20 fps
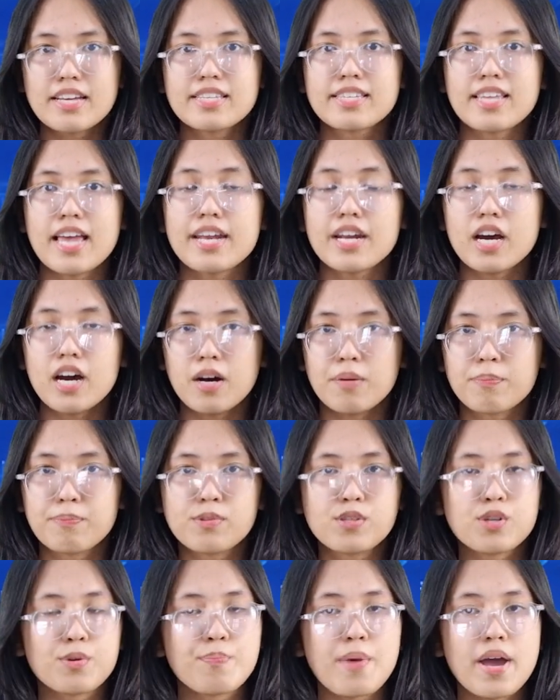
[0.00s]
set
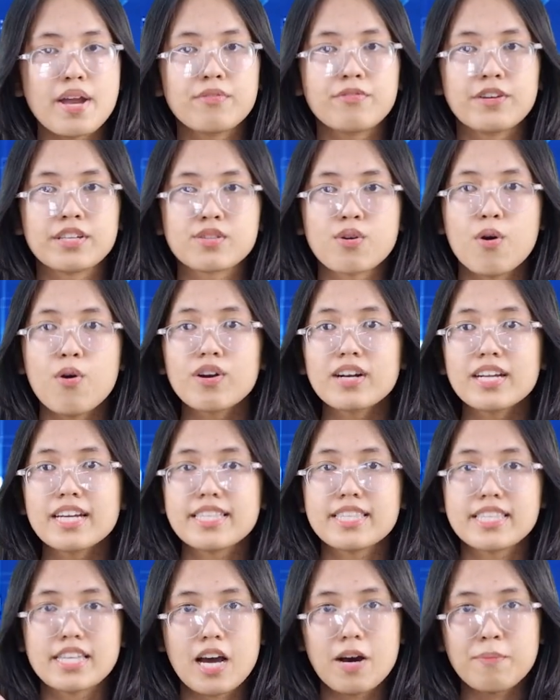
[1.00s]
up to benefit
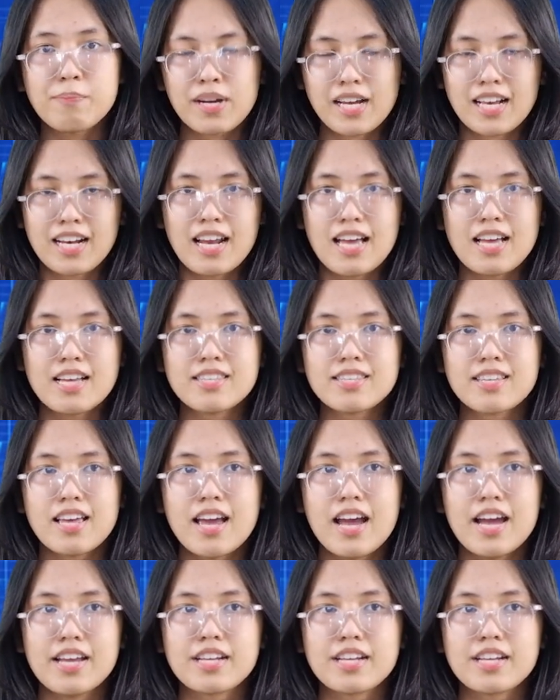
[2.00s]
only the upper class